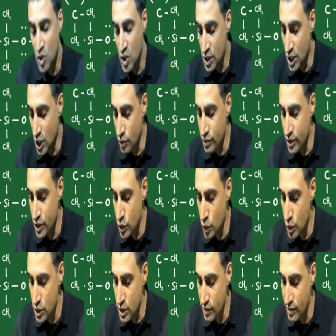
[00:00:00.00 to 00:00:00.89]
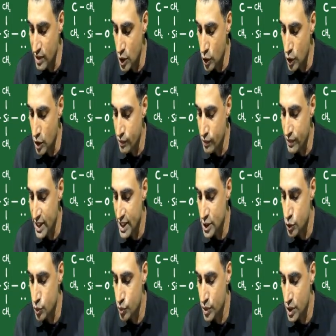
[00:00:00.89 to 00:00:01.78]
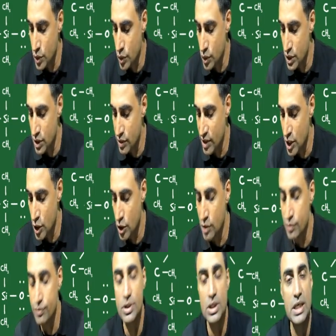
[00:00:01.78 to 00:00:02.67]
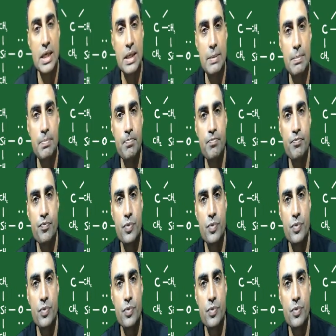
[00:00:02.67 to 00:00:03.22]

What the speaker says: Now we know the value of h, we know the value of c.